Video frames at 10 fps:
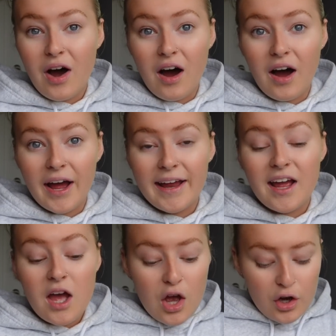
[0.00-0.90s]

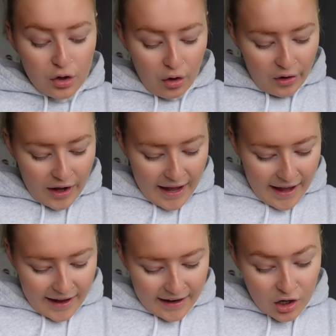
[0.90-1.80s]
I got
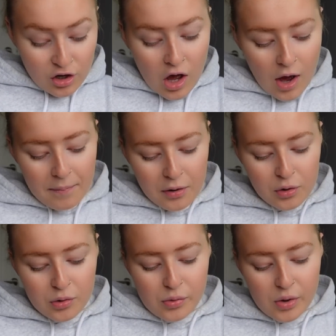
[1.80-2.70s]
a
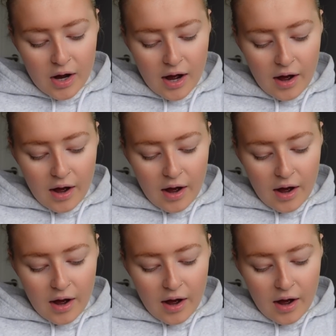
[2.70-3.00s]
couple